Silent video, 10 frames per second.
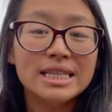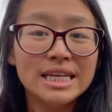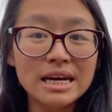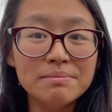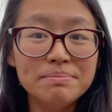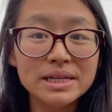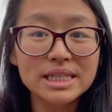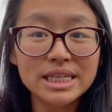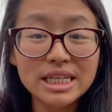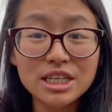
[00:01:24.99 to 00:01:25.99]
The
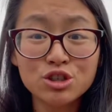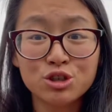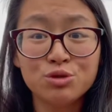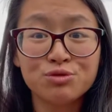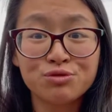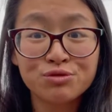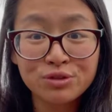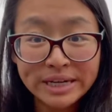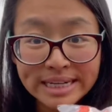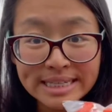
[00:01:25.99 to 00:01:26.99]
ability to
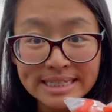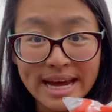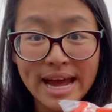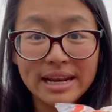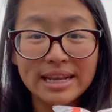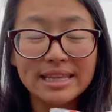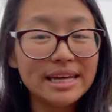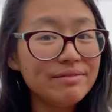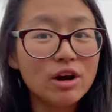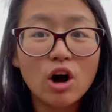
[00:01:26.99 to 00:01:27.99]
freeze and
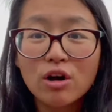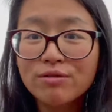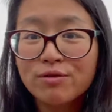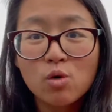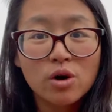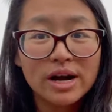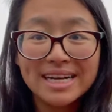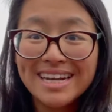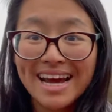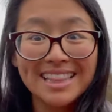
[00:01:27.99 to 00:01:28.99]
leave it all for
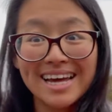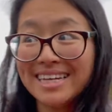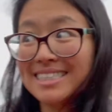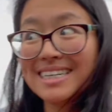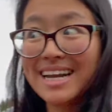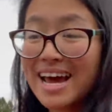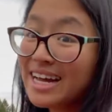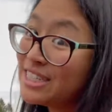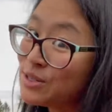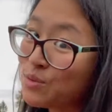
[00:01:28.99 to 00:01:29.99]
a day like
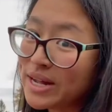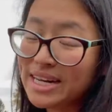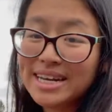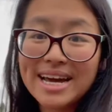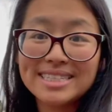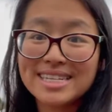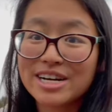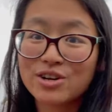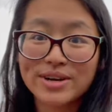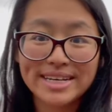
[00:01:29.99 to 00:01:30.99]
today, it's a rainy day, it's
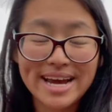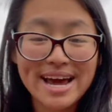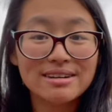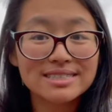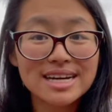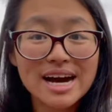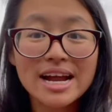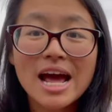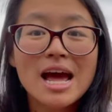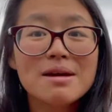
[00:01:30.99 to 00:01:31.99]
not a great day outside,
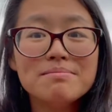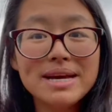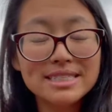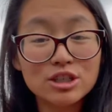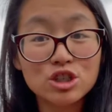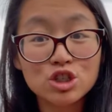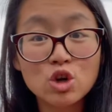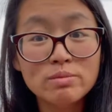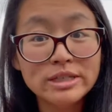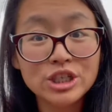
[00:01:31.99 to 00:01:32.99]
makes it
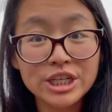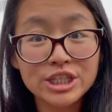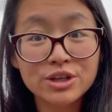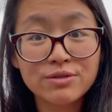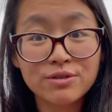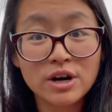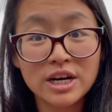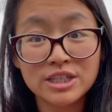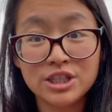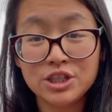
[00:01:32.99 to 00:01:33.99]
so much easier for
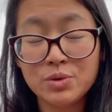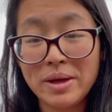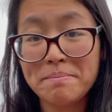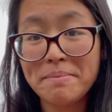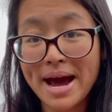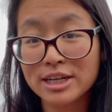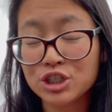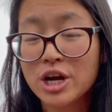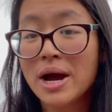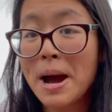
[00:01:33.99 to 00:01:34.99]
us to do it in
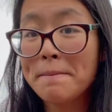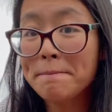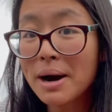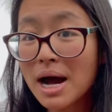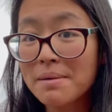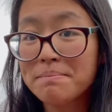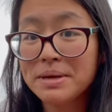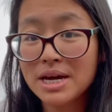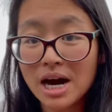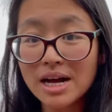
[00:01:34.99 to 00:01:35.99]
batch. But
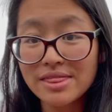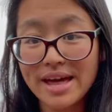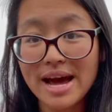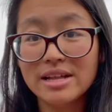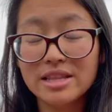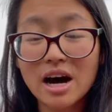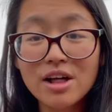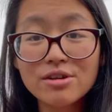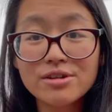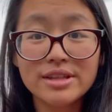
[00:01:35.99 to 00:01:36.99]
beyond that, the
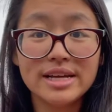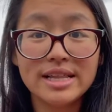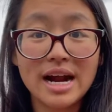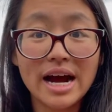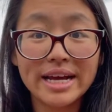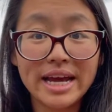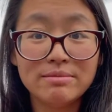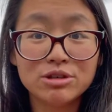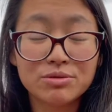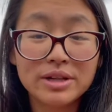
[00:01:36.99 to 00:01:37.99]
other thing that I
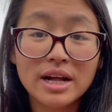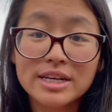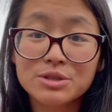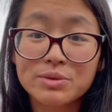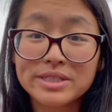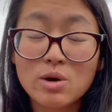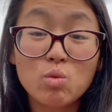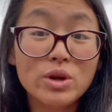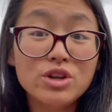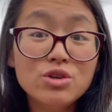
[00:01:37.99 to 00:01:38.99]
came to realize was that
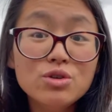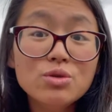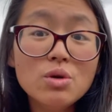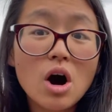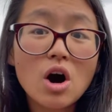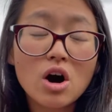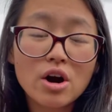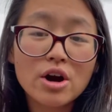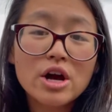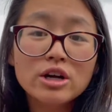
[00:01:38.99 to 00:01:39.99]
when you
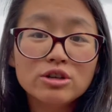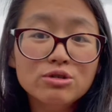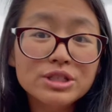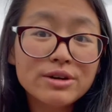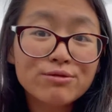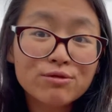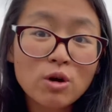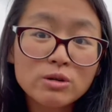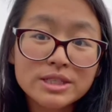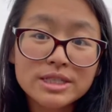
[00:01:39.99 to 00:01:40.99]
are using
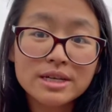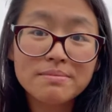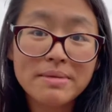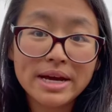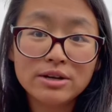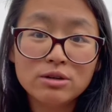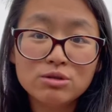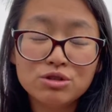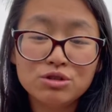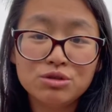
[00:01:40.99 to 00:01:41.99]
frozen
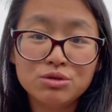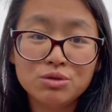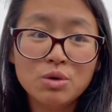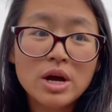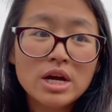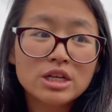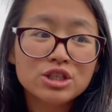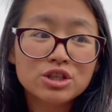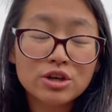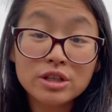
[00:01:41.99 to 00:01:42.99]
tomatoes to
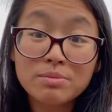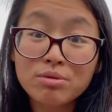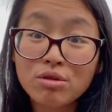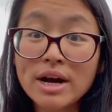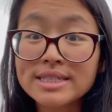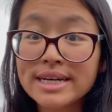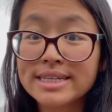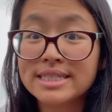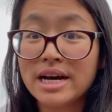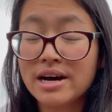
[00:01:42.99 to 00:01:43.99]
start the
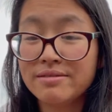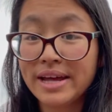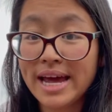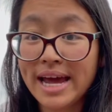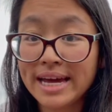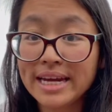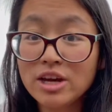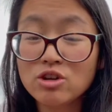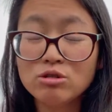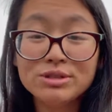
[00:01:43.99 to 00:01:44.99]
process of
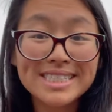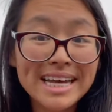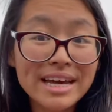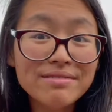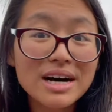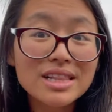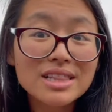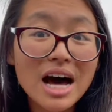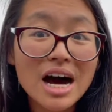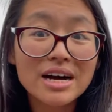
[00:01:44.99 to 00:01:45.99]
canning, you save a
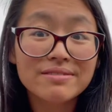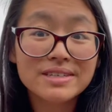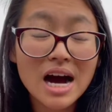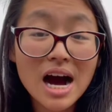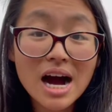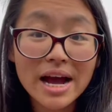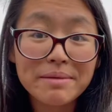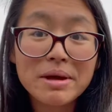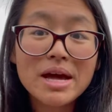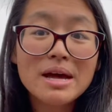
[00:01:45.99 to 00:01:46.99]
lot of
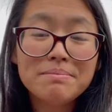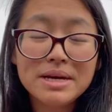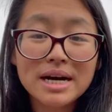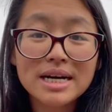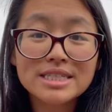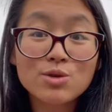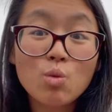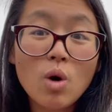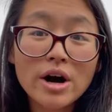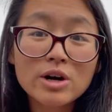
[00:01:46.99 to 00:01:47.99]
time because the
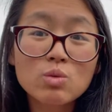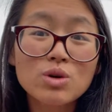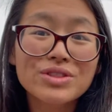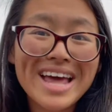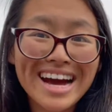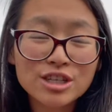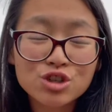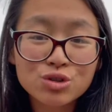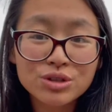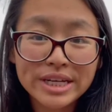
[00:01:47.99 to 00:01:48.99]
water will
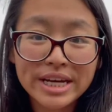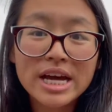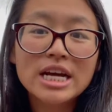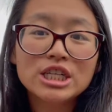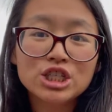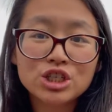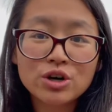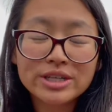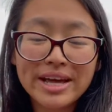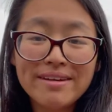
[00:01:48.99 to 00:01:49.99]
naturally
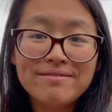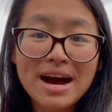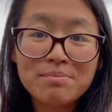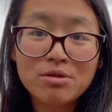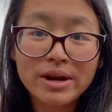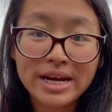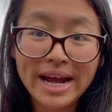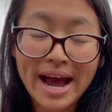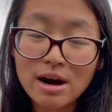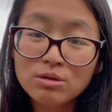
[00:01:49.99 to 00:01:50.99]
start
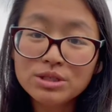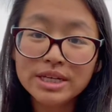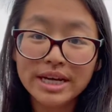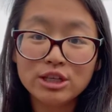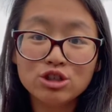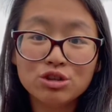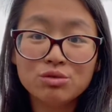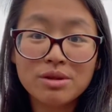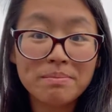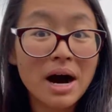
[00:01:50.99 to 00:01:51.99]
evaporating out
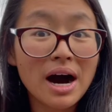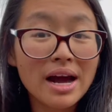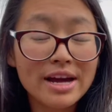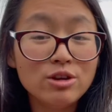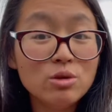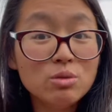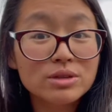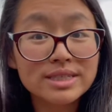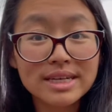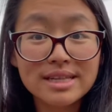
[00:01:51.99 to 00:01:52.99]
into the pot, and you
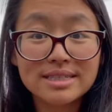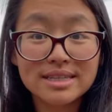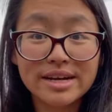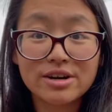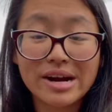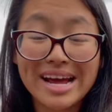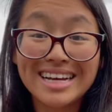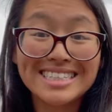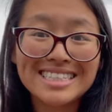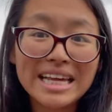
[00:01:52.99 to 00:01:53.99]
will see this later, and
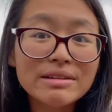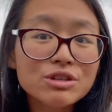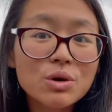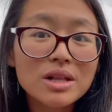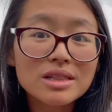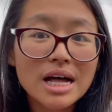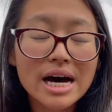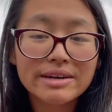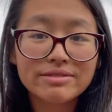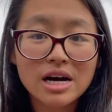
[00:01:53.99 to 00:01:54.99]
it saves you a
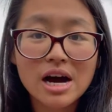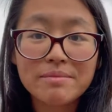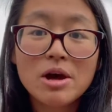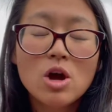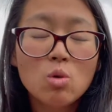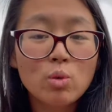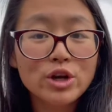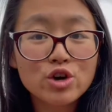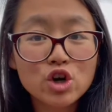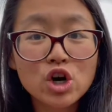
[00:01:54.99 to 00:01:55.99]
lot of time
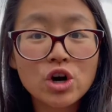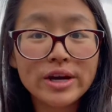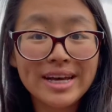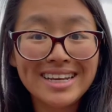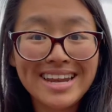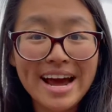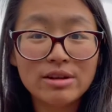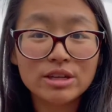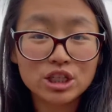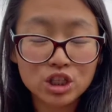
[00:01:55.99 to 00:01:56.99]
when you're cooking
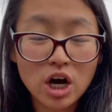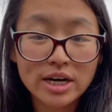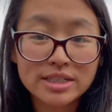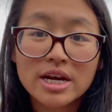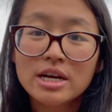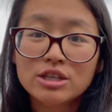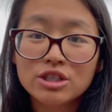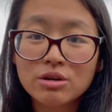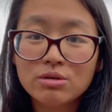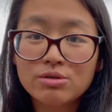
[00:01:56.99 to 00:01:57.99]
down the sauce.
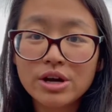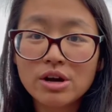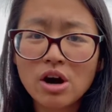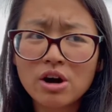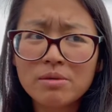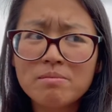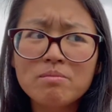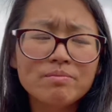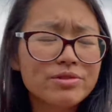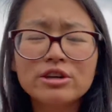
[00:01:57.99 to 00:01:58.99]
So
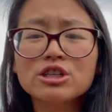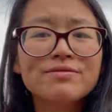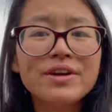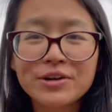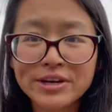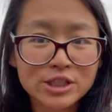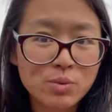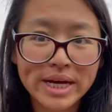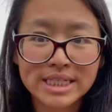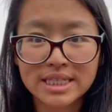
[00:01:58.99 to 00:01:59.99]
there's various
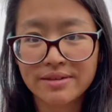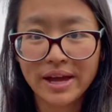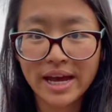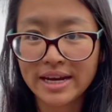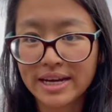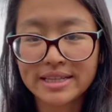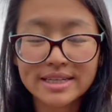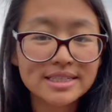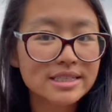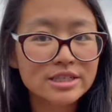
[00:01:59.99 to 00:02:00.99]
ways of canning.
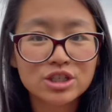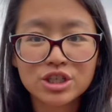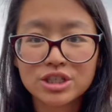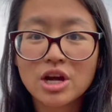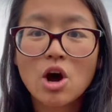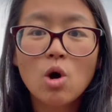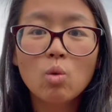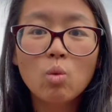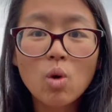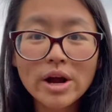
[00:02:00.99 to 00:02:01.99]
This is just
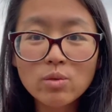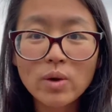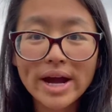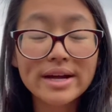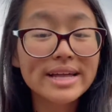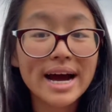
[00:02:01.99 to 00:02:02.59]
one way that